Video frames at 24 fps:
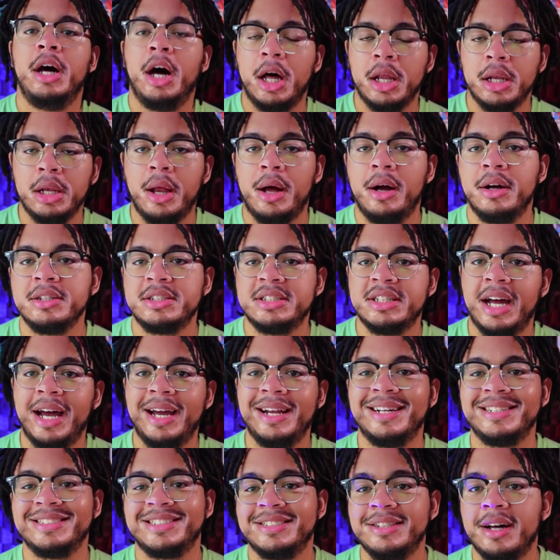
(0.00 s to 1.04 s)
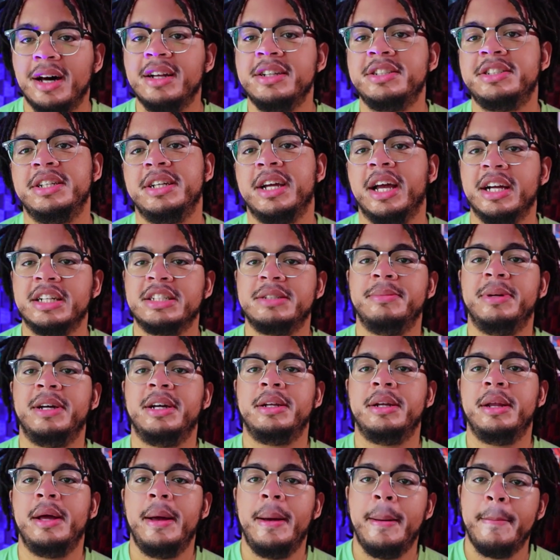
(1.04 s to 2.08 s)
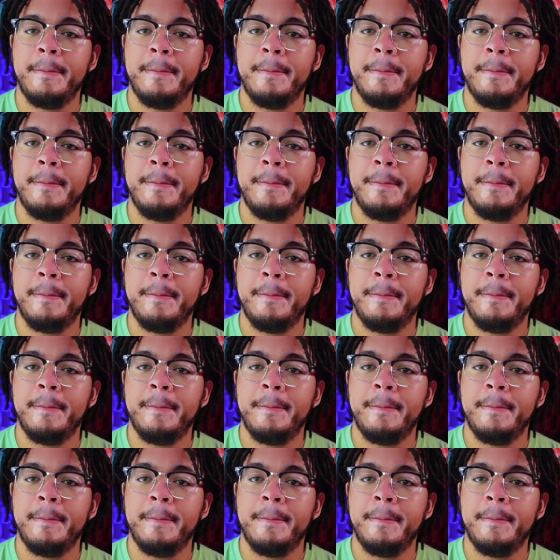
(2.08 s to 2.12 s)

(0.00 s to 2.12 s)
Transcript: alongside Astonishing X-Men